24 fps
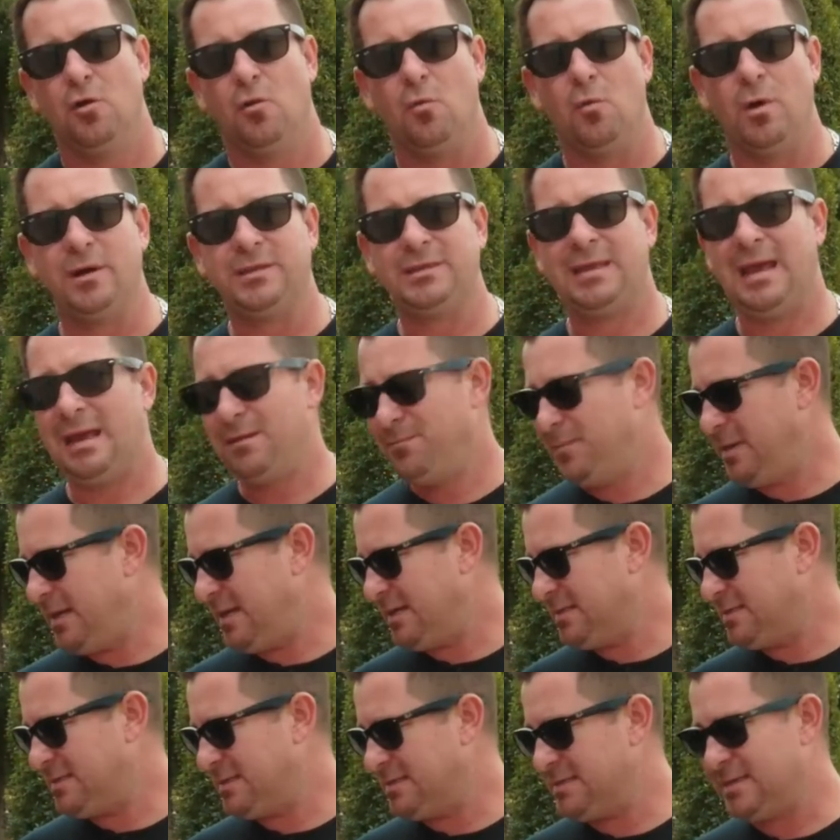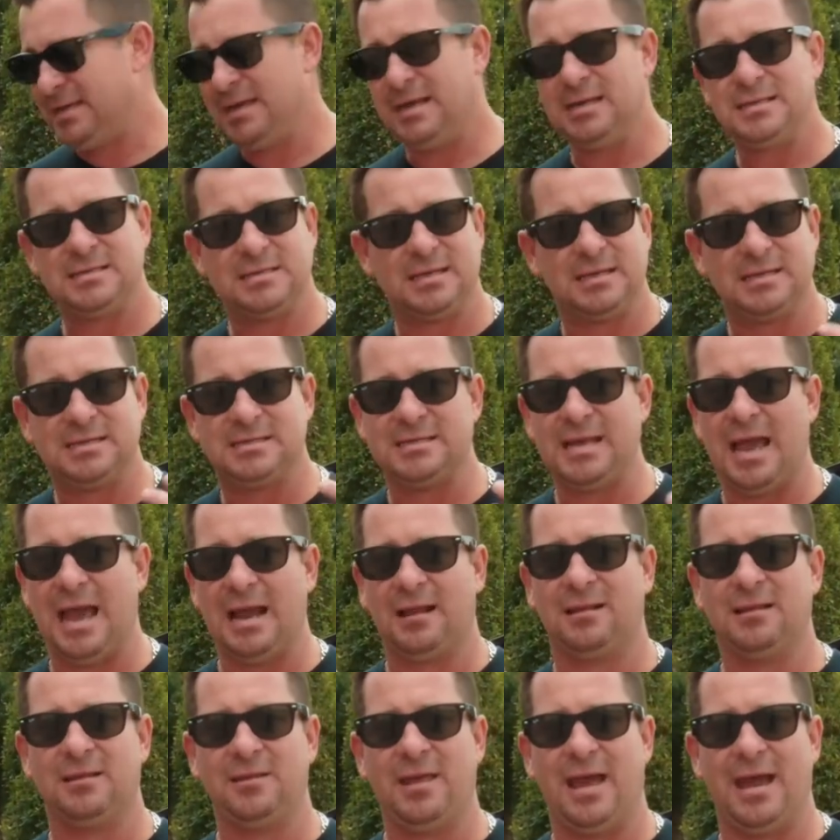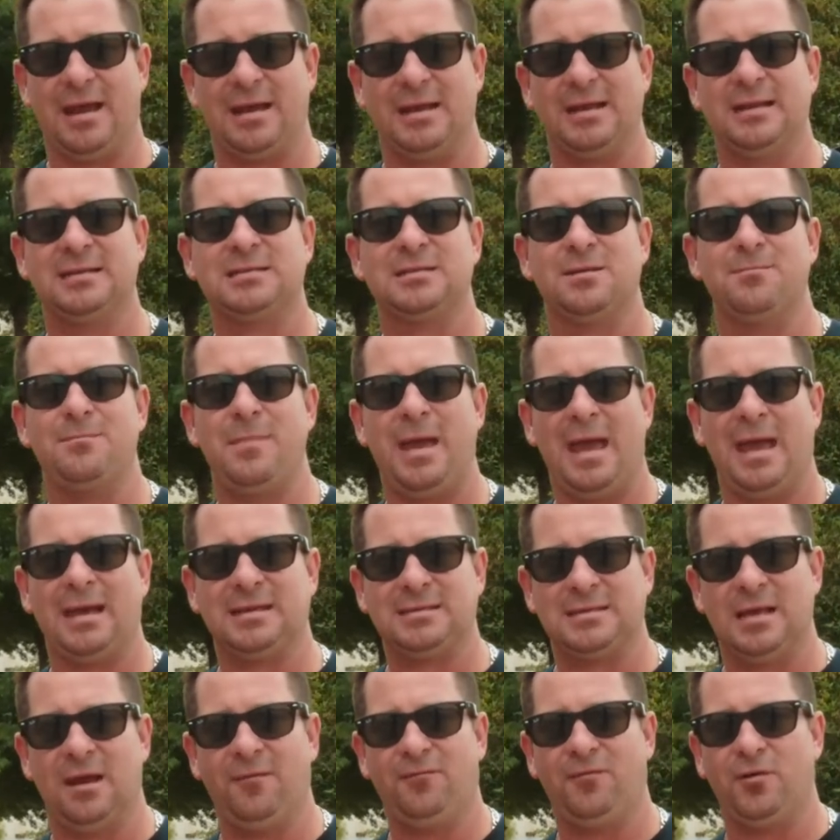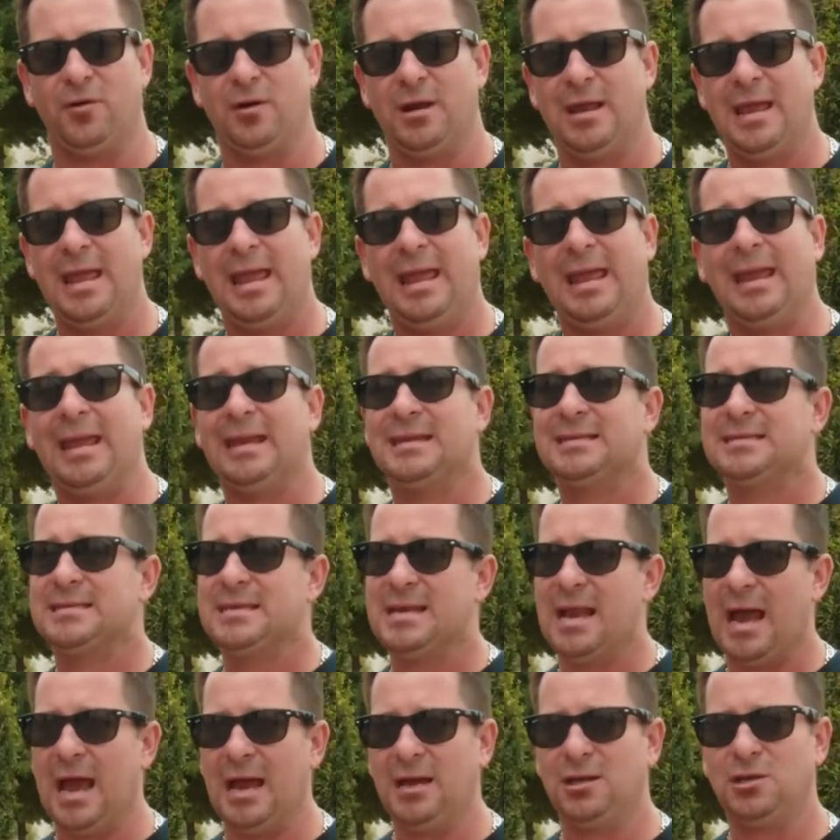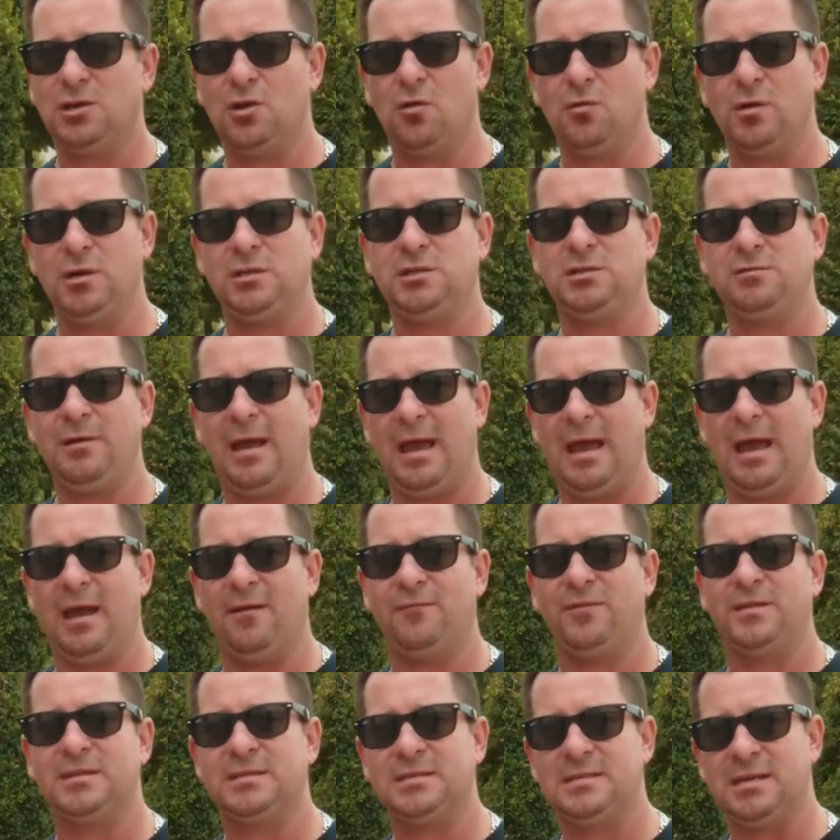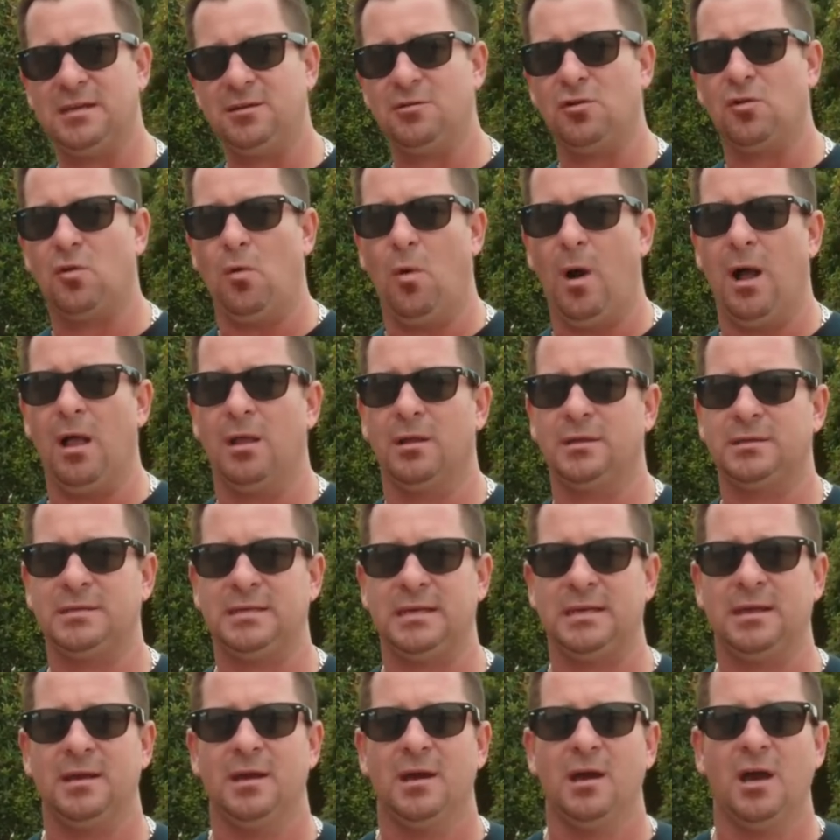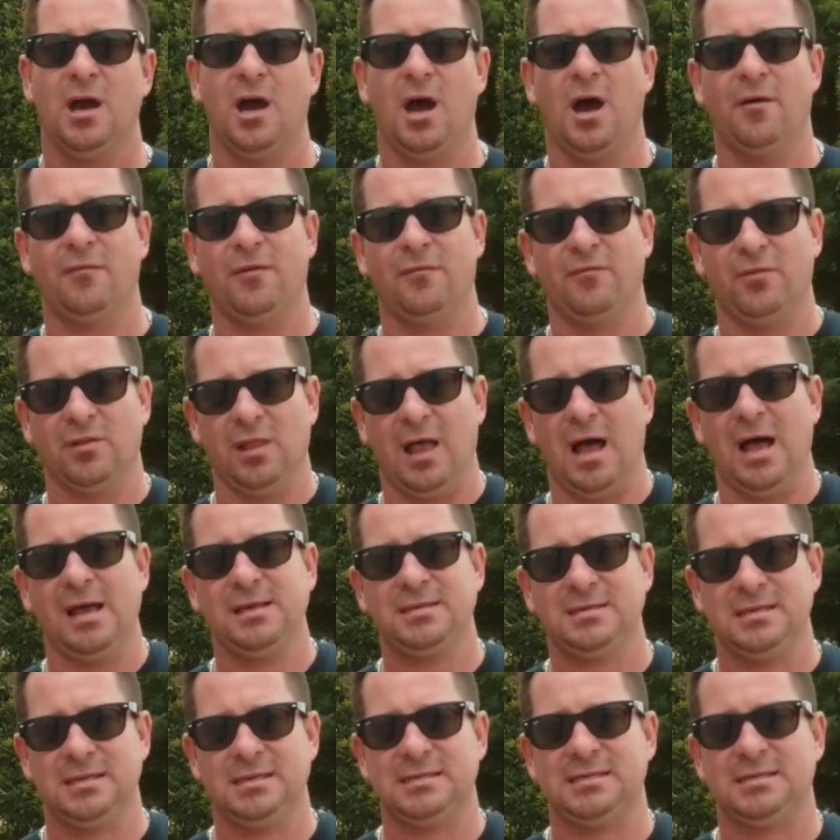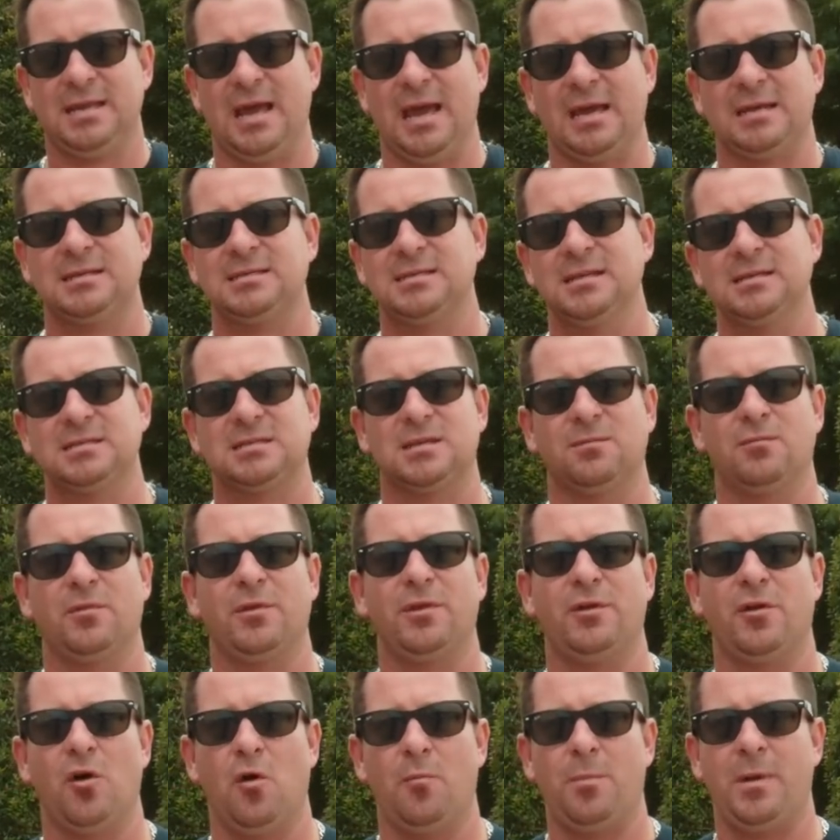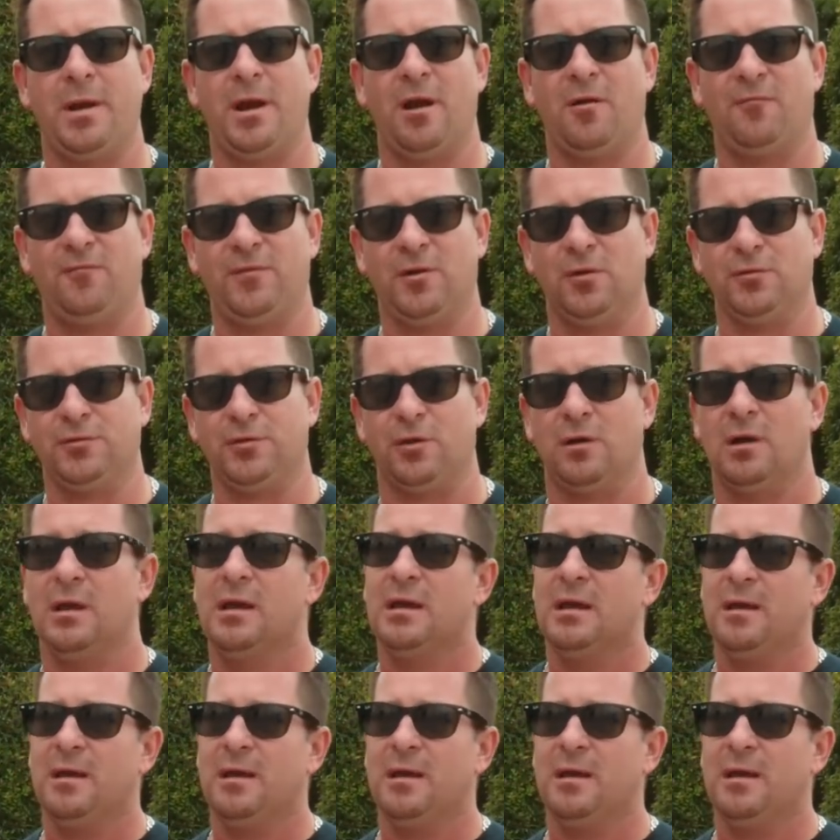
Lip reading: What that means is it is exactly that. It's a max effort. It's not going to have the signal quality of a velocity stack system with an open air filter.